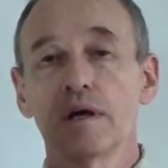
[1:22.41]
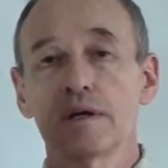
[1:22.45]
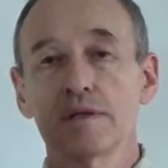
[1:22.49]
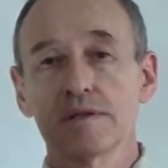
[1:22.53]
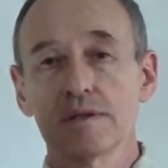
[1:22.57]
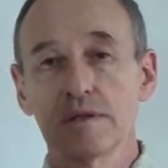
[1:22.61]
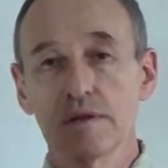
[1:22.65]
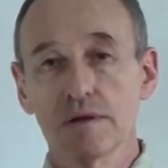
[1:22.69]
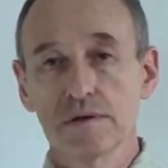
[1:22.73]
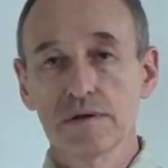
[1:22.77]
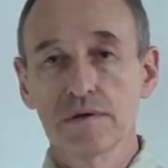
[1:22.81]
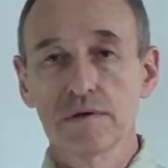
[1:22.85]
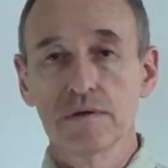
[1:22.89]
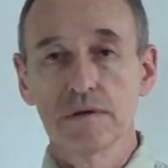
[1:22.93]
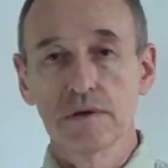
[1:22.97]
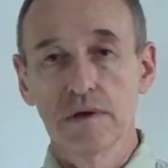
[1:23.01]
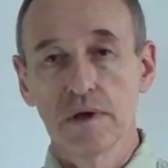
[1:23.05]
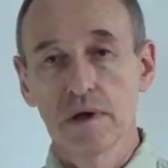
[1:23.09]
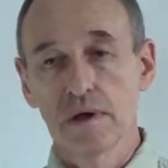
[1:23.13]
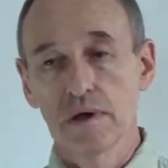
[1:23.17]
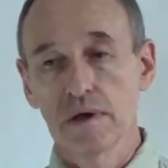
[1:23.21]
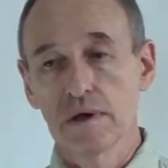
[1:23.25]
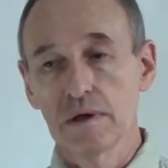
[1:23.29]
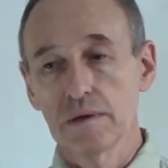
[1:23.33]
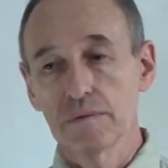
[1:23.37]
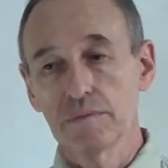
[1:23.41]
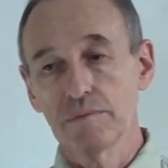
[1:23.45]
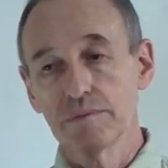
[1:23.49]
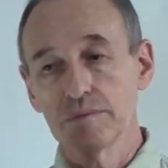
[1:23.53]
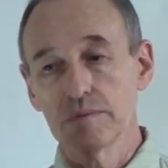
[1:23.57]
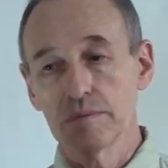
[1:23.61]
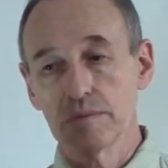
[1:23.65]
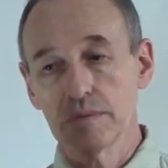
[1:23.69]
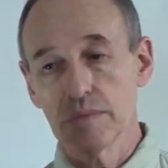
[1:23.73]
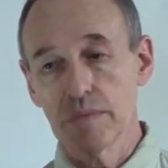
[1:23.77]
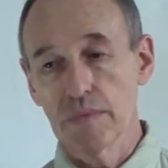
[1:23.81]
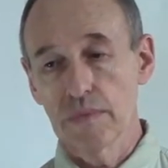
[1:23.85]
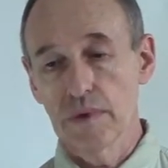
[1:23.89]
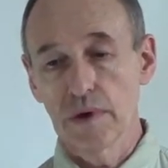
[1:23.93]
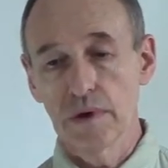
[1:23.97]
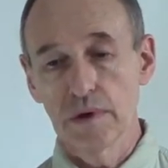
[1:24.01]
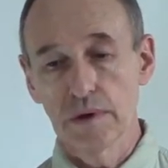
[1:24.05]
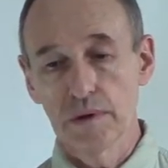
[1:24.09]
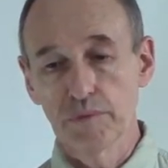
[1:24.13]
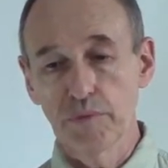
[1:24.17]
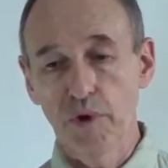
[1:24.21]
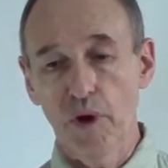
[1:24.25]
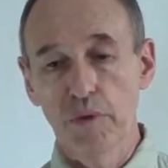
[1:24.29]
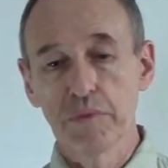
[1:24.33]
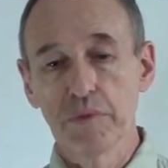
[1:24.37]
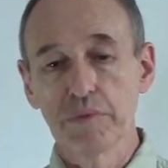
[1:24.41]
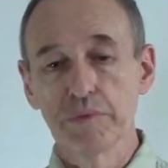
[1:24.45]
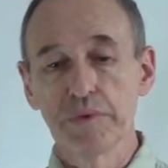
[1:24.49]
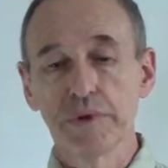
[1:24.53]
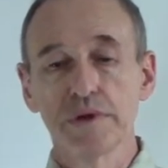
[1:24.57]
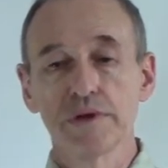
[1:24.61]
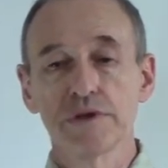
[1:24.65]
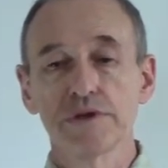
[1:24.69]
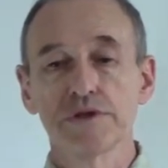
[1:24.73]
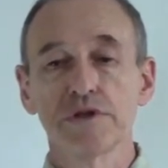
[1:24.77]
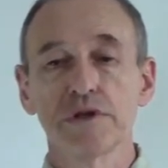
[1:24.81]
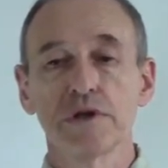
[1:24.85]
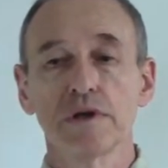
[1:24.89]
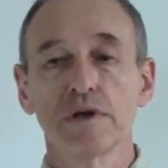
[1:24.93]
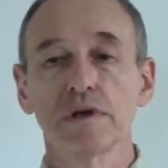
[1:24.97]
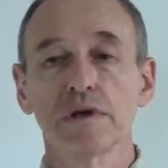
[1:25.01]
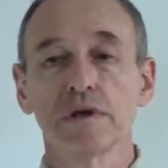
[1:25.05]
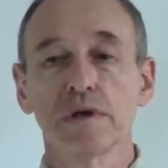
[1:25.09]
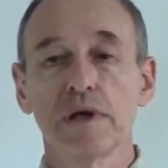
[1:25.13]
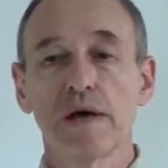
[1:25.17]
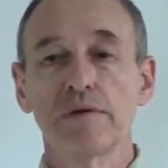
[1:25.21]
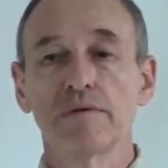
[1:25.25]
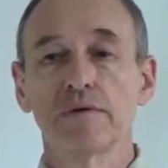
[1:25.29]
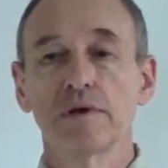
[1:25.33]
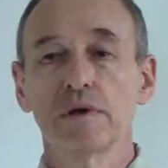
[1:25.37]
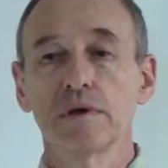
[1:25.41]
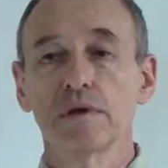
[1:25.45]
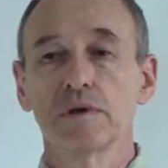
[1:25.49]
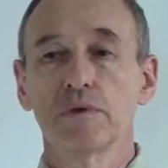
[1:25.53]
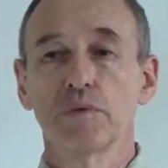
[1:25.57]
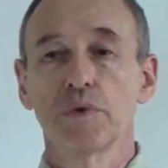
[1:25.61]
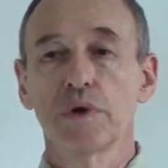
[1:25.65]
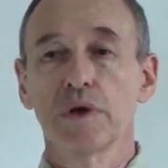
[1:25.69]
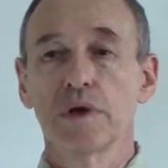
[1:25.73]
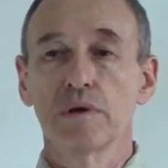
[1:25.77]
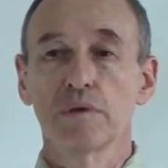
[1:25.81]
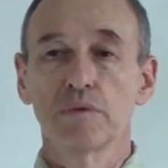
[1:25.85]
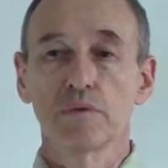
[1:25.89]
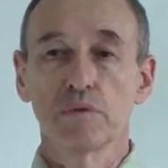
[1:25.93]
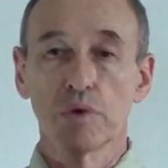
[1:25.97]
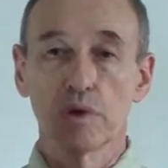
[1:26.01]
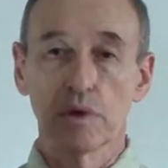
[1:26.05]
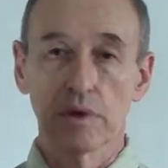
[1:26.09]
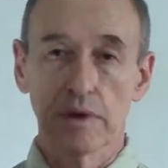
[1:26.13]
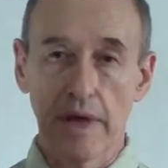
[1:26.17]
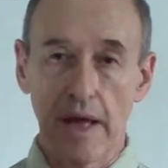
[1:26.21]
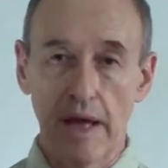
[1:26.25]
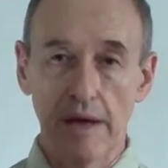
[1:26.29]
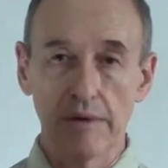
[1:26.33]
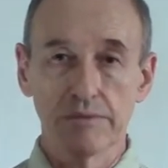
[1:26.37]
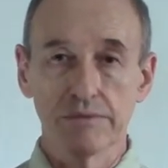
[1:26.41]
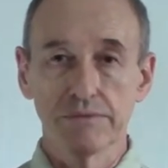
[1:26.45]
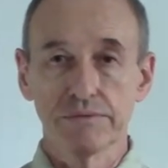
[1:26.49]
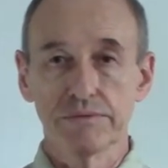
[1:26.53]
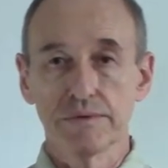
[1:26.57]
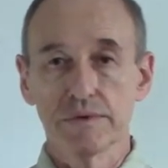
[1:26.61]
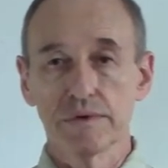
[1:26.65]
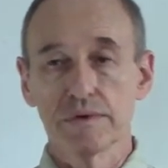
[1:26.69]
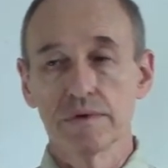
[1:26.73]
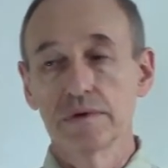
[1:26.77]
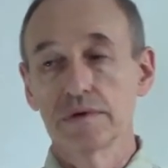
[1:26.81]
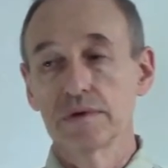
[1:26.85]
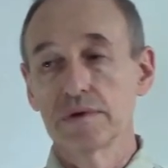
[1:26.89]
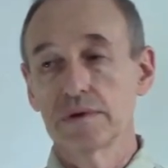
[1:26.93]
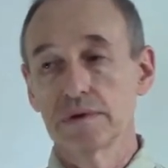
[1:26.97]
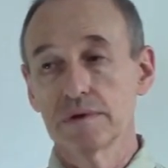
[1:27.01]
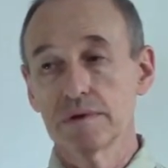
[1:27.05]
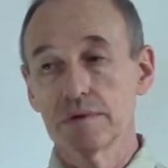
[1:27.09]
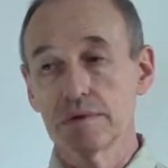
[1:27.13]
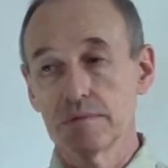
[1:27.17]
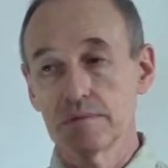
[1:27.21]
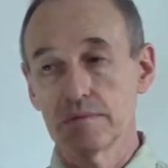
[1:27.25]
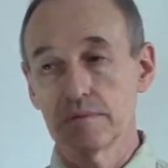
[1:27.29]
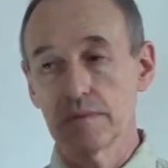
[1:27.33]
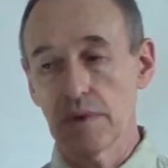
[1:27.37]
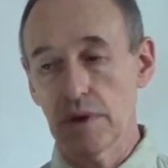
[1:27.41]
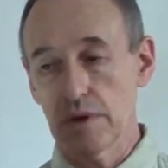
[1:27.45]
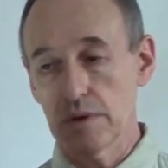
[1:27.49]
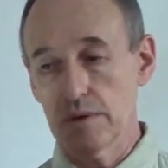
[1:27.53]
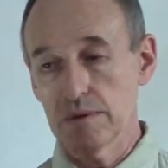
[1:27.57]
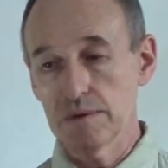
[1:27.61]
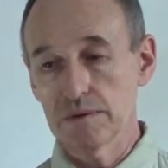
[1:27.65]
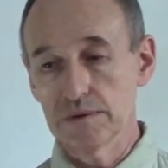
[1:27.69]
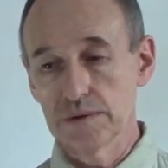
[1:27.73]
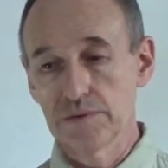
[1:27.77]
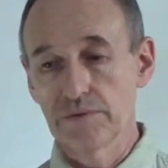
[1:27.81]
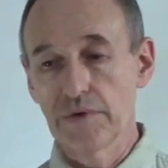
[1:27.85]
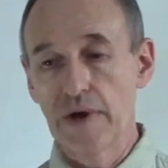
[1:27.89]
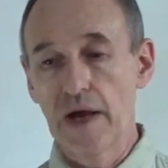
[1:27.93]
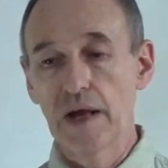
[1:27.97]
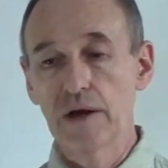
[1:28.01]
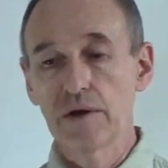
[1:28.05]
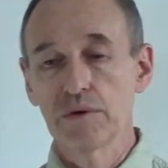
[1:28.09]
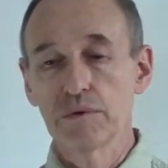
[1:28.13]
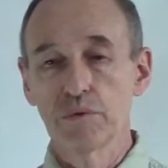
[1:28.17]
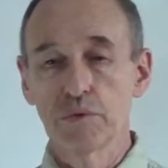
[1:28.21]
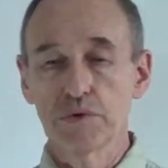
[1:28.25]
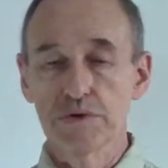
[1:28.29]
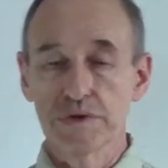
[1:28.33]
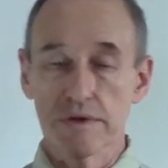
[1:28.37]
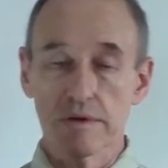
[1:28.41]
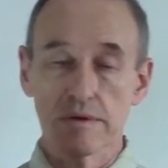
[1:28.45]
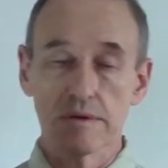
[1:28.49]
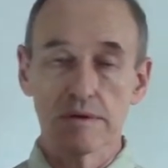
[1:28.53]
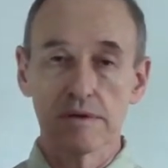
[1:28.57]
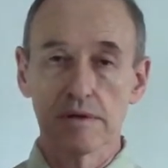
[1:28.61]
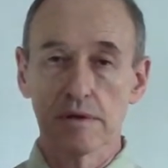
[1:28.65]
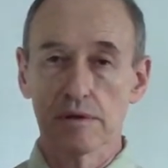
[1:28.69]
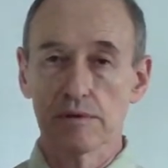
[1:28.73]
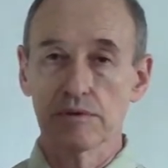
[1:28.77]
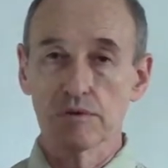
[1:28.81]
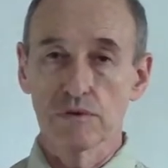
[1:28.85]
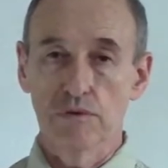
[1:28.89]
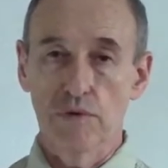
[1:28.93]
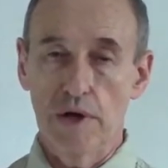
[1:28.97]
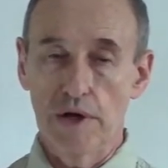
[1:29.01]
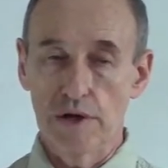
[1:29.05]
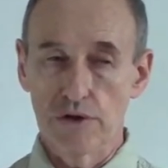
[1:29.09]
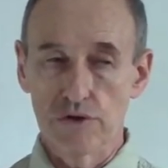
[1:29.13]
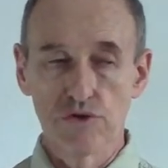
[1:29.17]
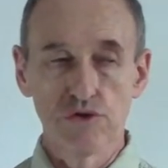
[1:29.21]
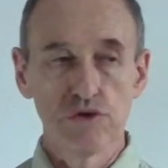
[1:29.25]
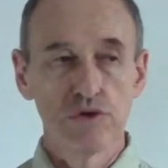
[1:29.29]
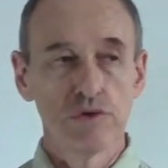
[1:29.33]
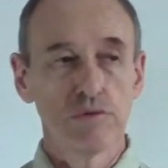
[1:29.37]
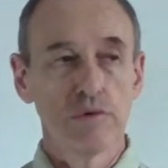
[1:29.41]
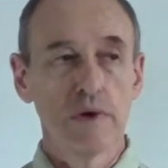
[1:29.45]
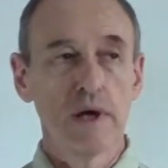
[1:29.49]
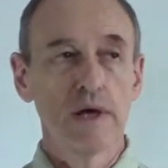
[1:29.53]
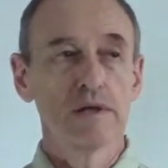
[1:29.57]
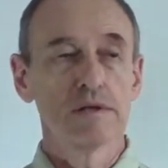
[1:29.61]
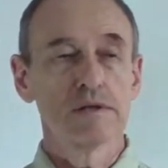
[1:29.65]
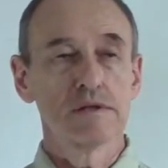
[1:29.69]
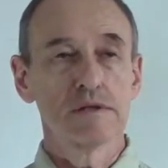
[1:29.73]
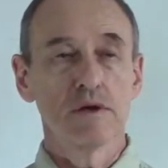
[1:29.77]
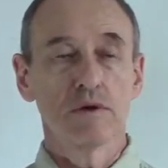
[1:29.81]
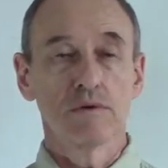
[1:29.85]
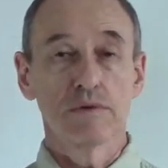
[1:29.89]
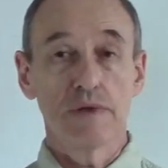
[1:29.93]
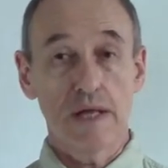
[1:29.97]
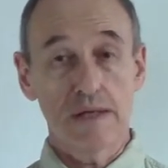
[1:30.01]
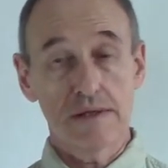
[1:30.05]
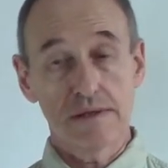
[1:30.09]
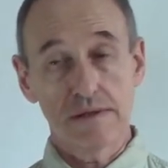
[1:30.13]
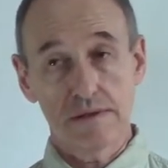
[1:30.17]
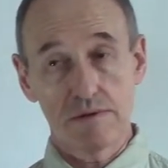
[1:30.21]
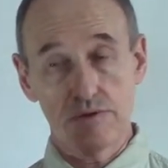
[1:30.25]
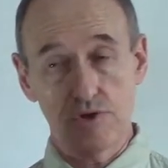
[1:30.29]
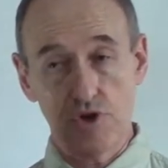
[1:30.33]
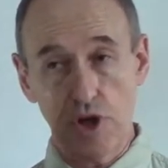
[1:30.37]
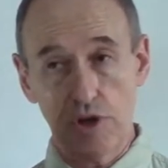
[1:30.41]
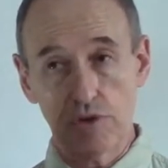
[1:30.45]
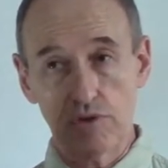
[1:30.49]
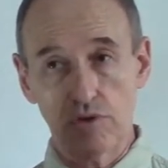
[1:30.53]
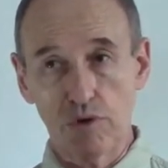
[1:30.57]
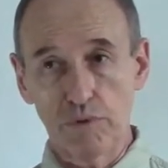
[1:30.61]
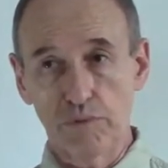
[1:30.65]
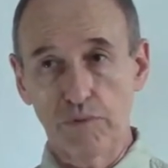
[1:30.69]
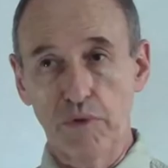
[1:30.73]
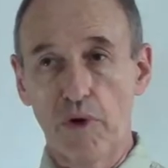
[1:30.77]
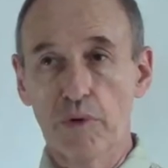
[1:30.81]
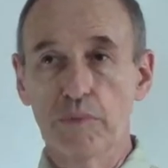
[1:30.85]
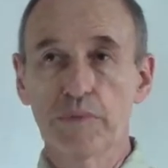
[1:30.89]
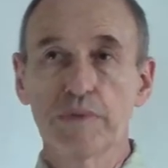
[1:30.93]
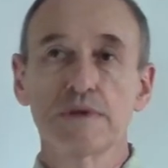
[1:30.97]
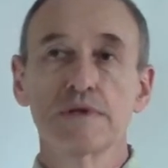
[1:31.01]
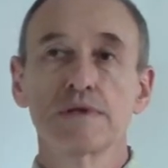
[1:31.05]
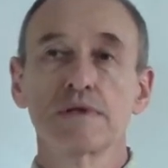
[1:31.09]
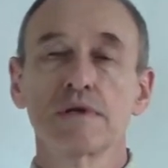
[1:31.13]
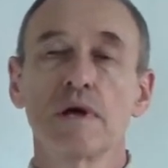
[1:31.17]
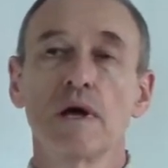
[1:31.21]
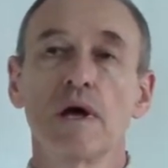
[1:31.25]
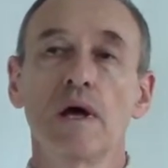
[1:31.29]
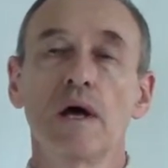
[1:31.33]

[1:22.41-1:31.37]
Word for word: certain uh, uh, probability level, we will have the, uh, the value within certain range, right? So that's general purpose.